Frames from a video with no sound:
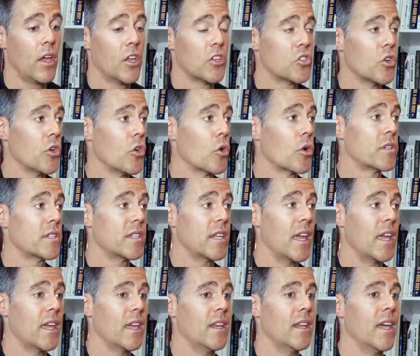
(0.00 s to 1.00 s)
So you're
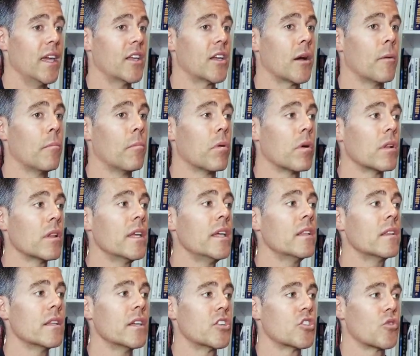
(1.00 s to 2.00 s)
saying in a
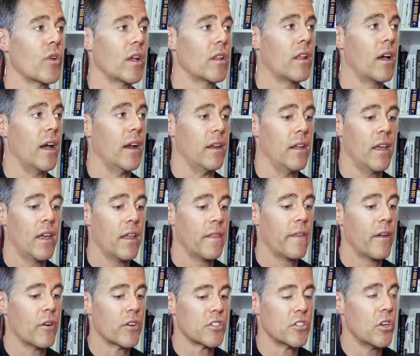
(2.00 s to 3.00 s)
completely straight line.
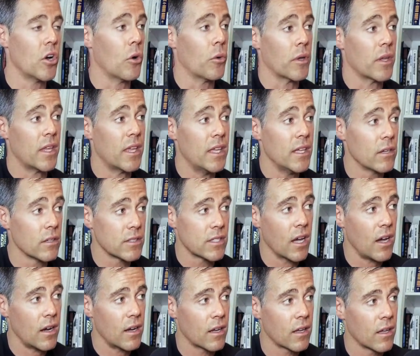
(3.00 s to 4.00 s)
There is no heel
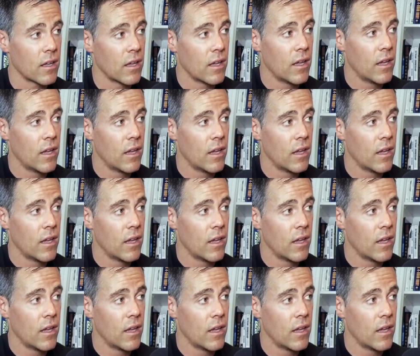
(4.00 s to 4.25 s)
tuck.